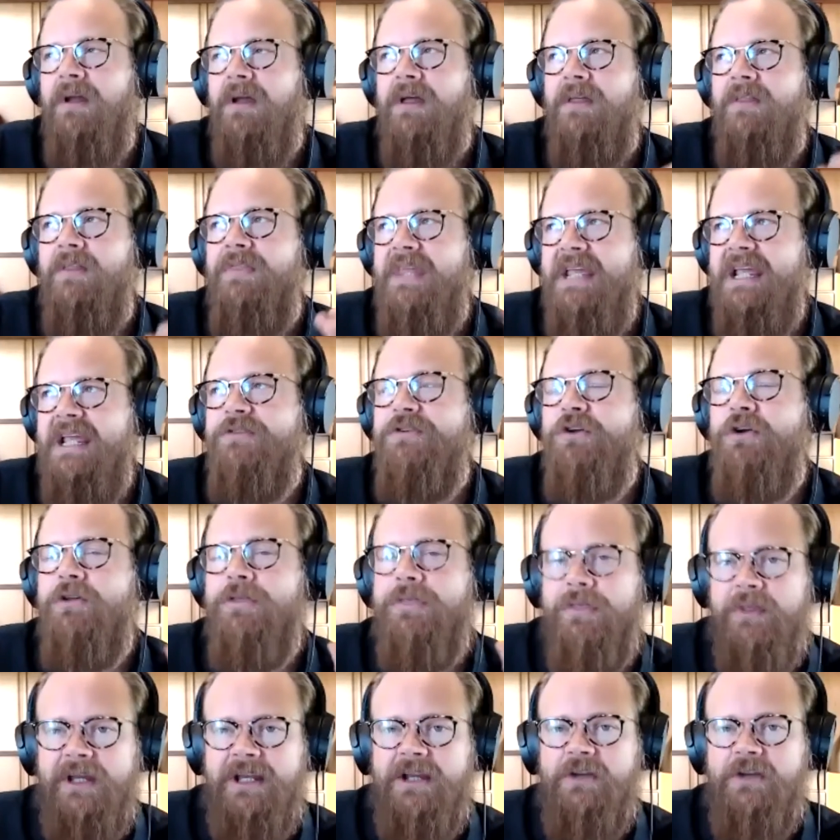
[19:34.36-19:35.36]
These are
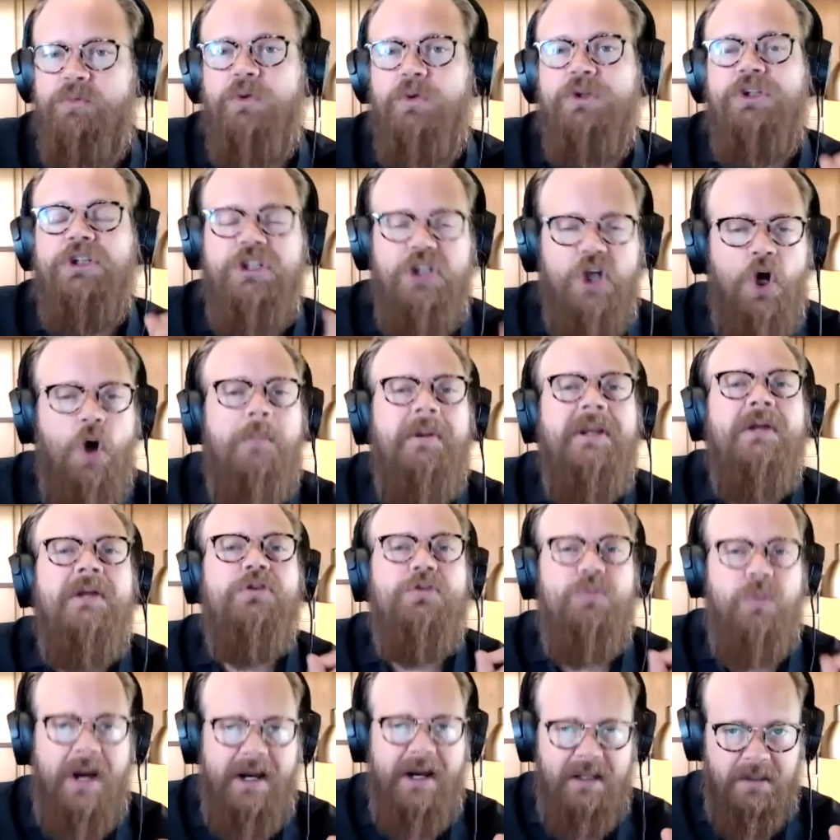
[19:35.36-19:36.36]
things which nobody
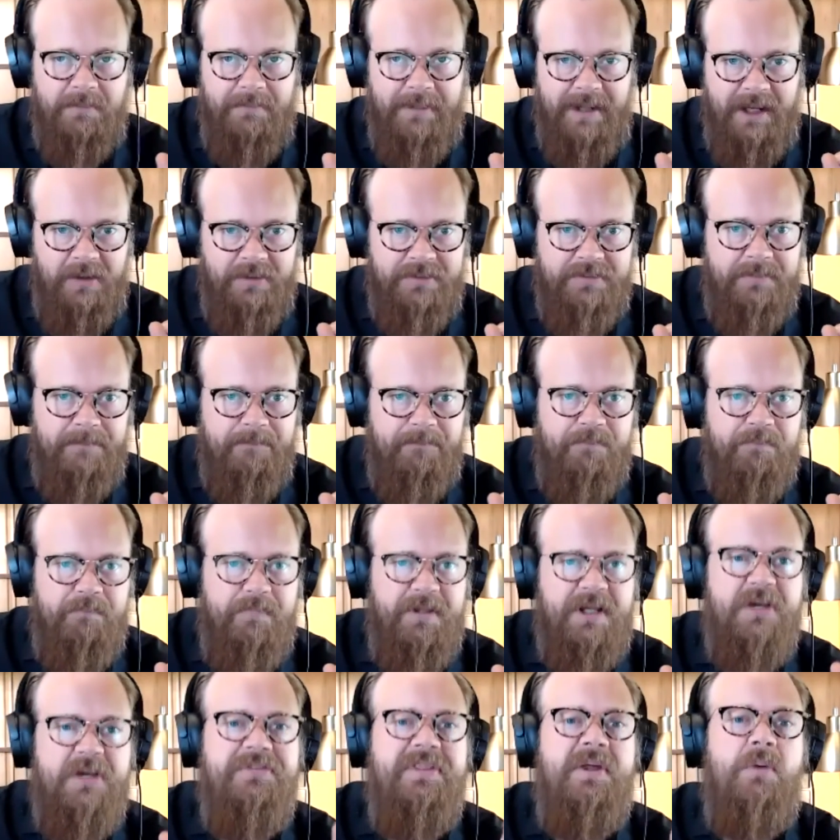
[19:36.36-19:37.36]
was writing about
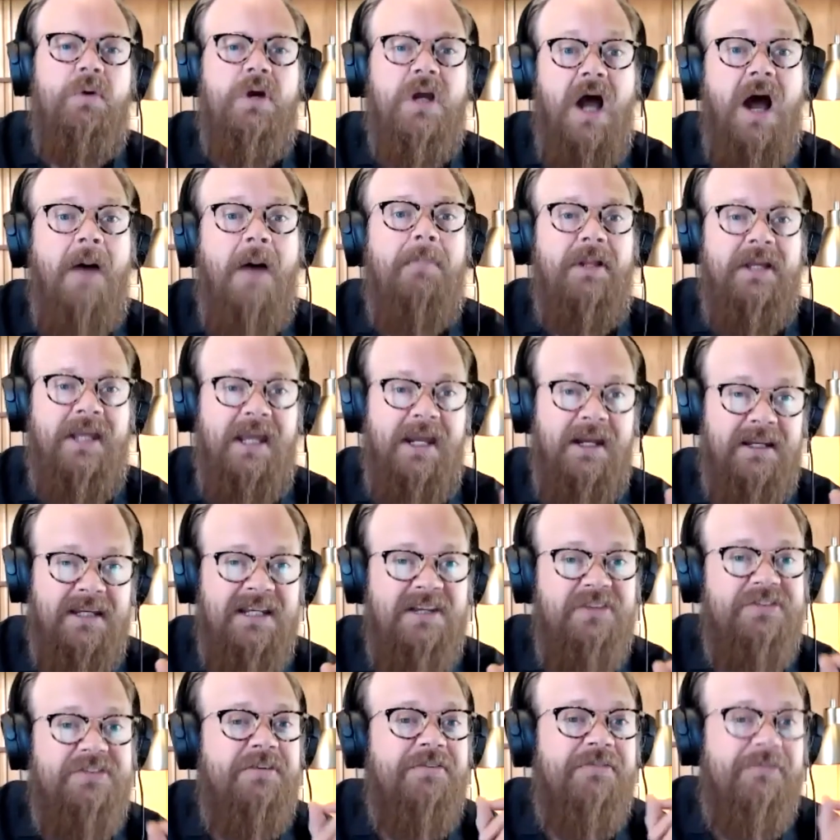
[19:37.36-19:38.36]
because they were complicated.
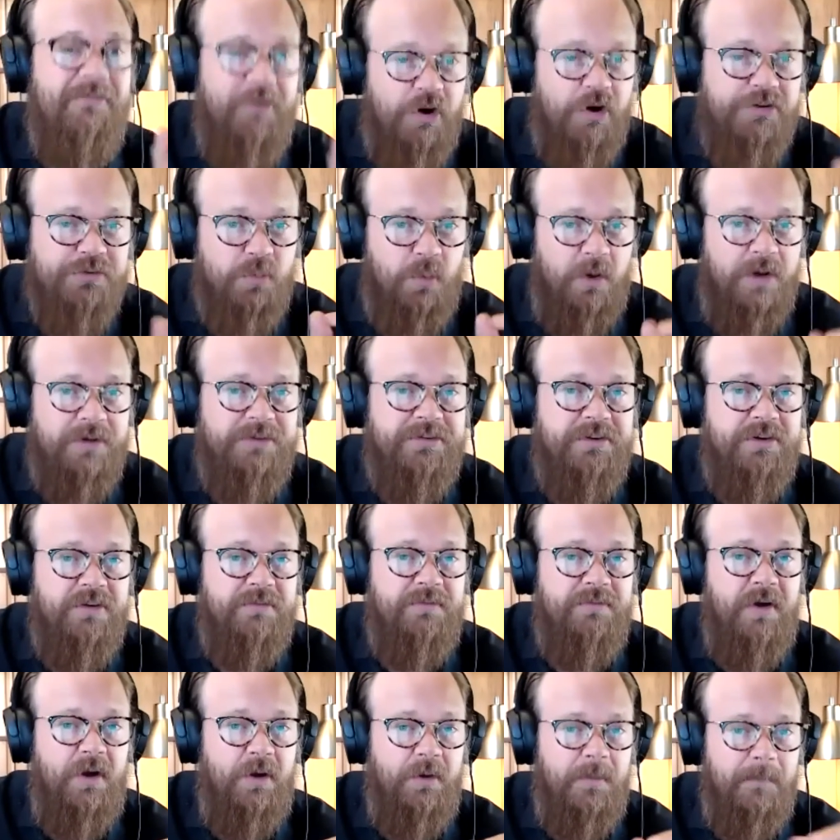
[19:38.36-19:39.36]
He's the first one to
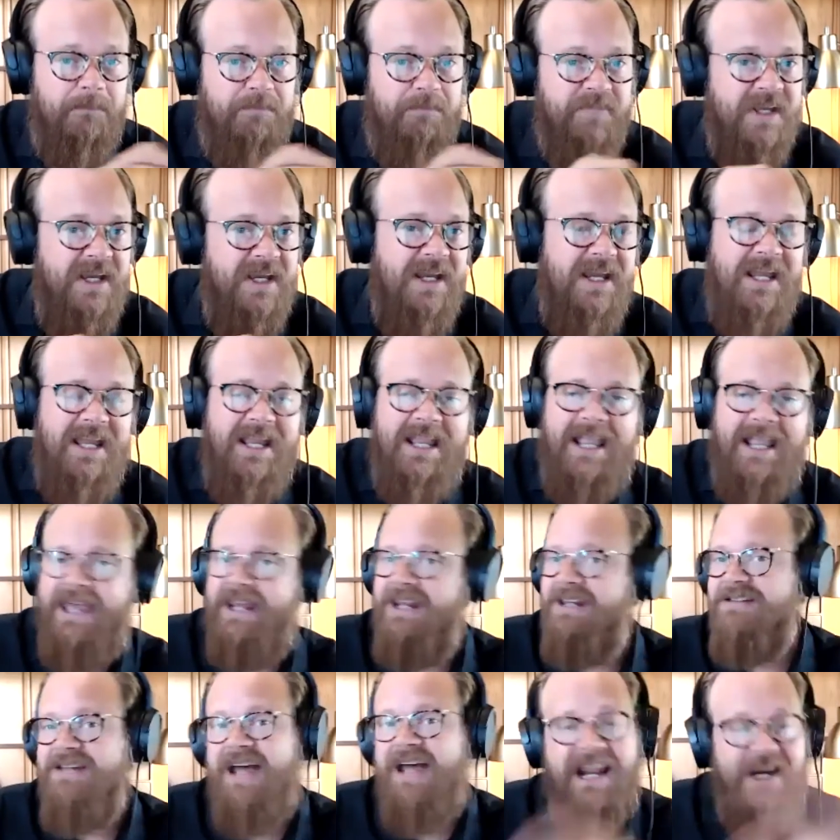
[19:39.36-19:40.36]
devote an
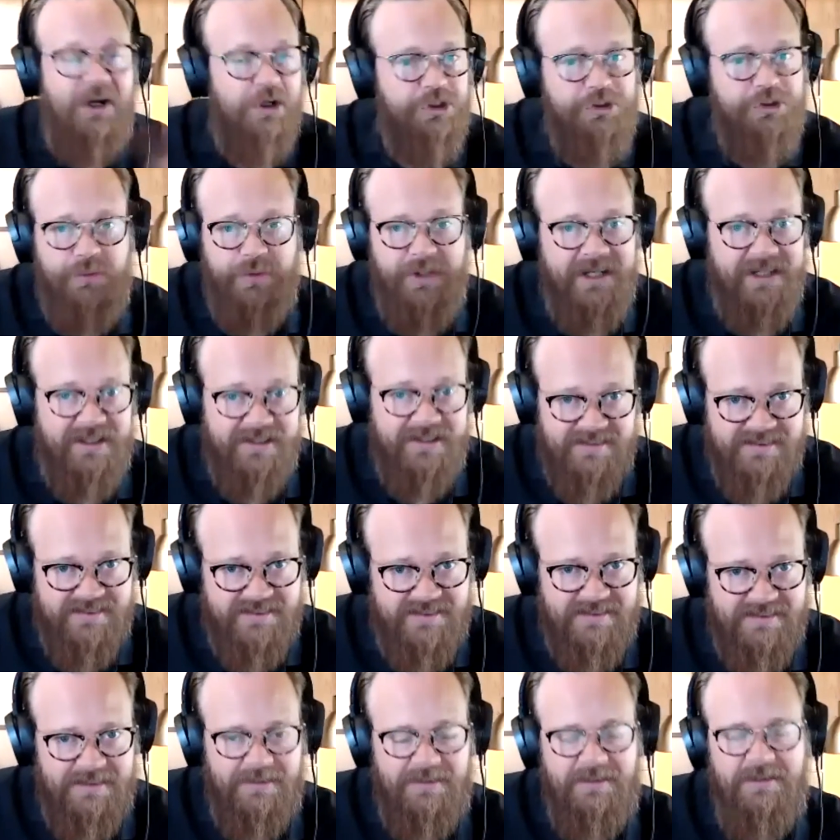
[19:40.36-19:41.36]
entire
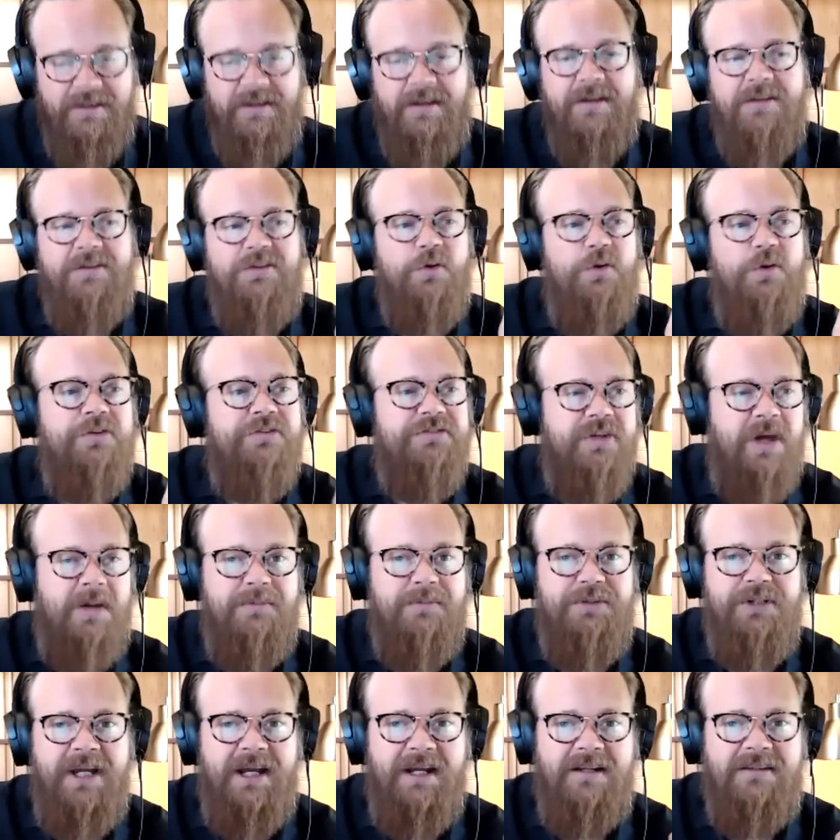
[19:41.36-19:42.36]
treatise to the
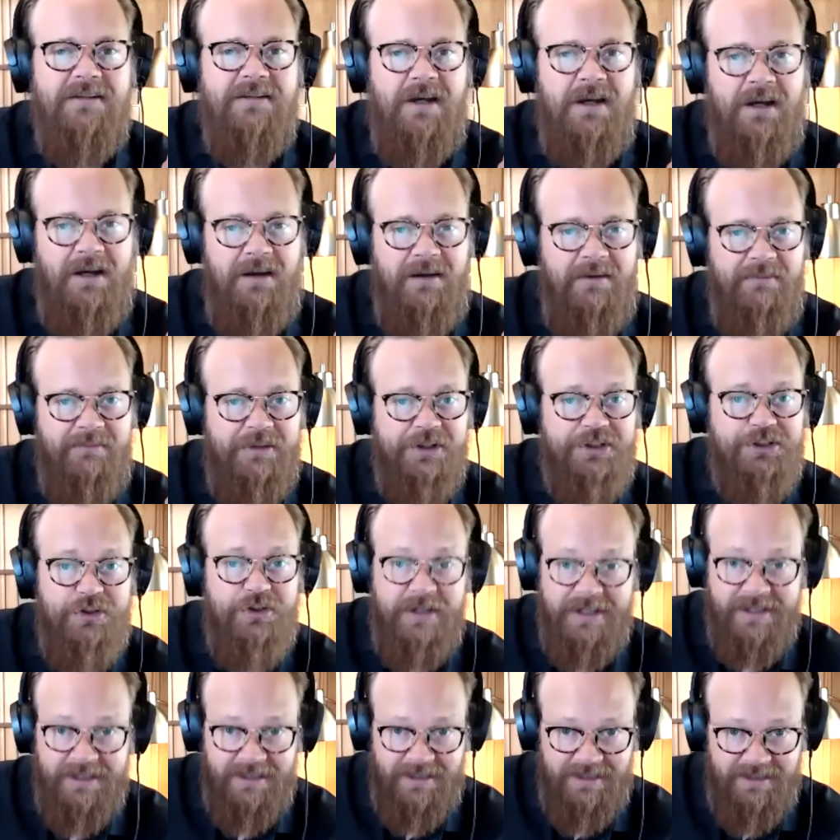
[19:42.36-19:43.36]
subject of the
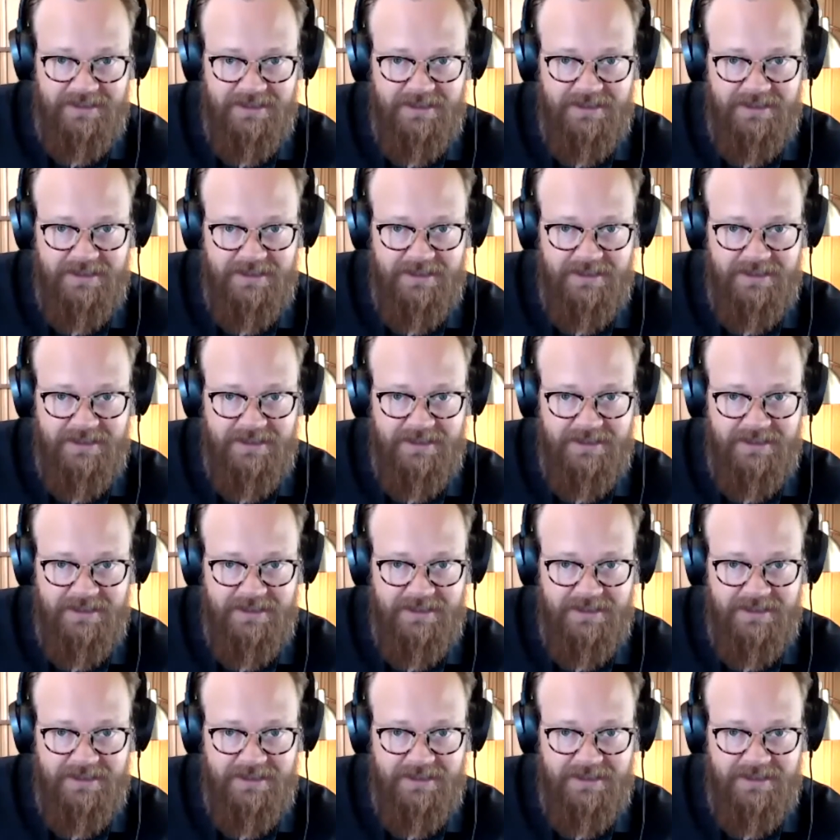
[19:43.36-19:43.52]
Trinity.